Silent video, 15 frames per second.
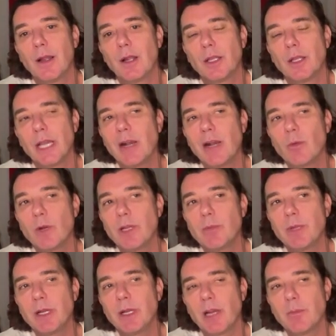Yeah, we'd
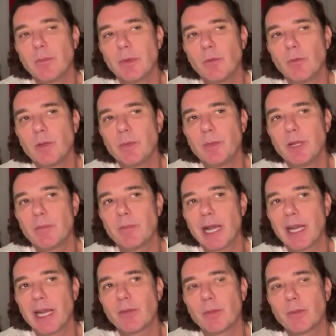been a
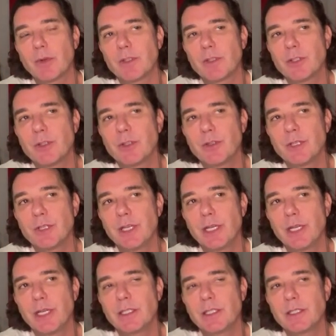band for about 2
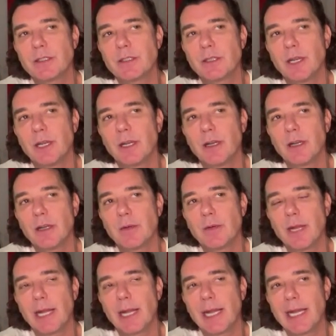years,
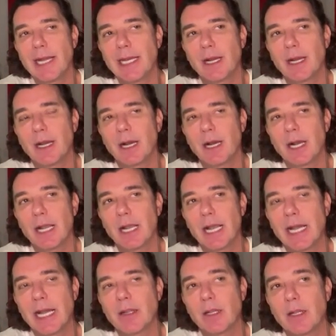and I
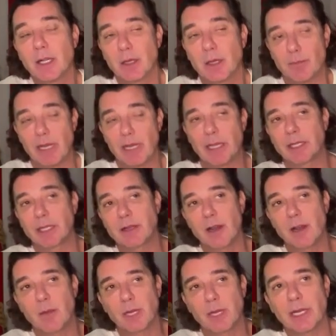had met the
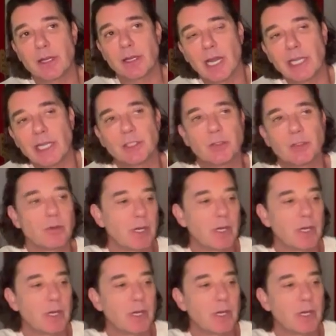guitar player Nigel